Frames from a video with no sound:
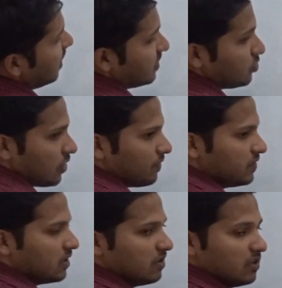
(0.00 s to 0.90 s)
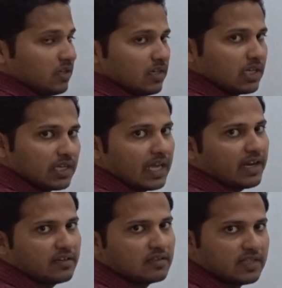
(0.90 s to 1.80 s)
length of the
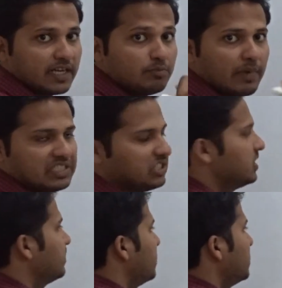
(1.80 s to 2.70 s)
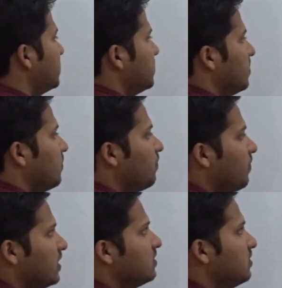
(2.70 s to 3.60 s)
character that matches, means
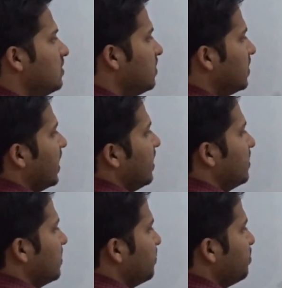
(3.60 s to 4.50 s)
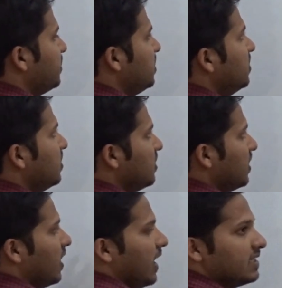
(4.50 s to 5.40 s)
one character B
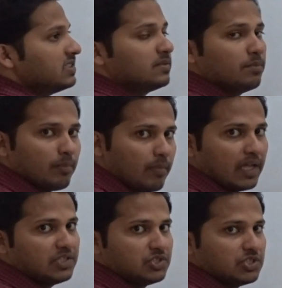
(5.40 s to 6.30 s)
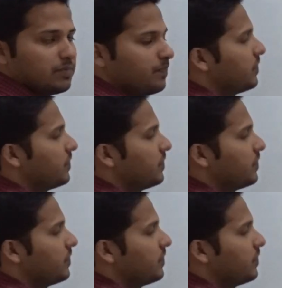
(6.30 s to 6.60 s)
has matched.